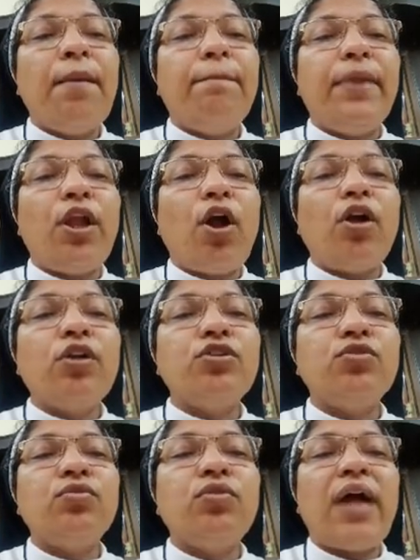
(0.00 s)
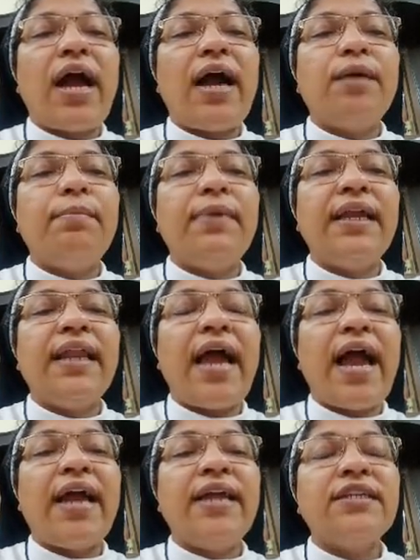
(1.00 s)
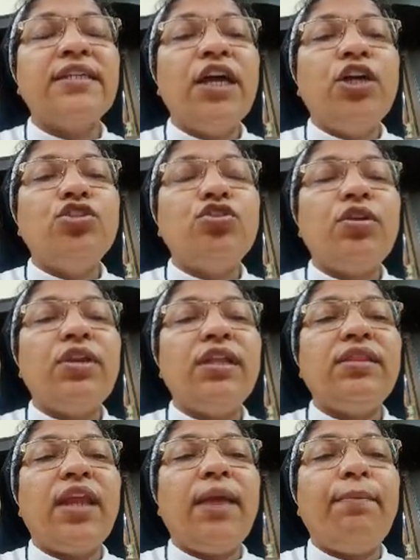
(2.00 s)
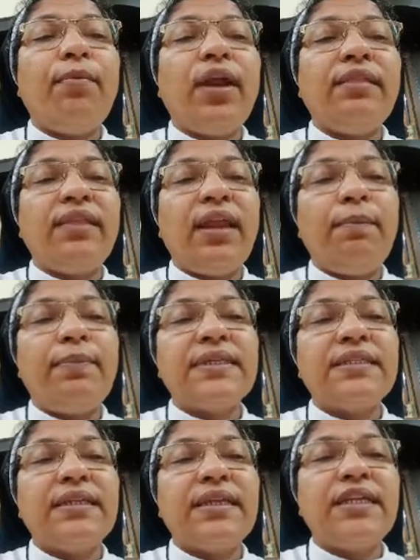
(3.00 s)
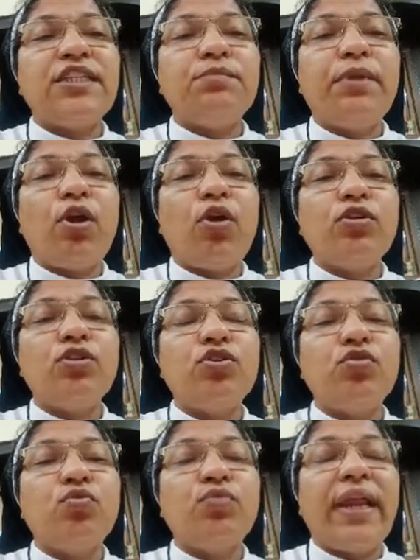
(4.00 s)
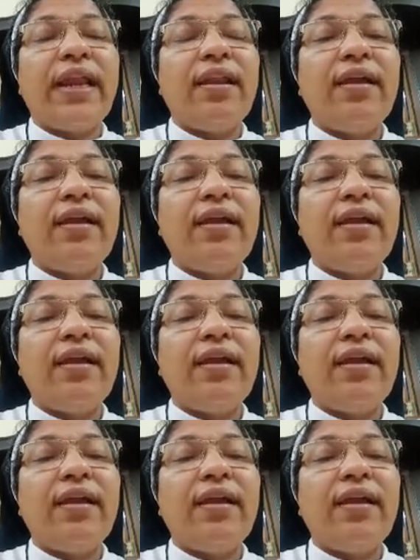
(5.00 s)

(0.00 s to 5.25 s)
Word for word: belong to urban and 23.3 percentage belong to rural.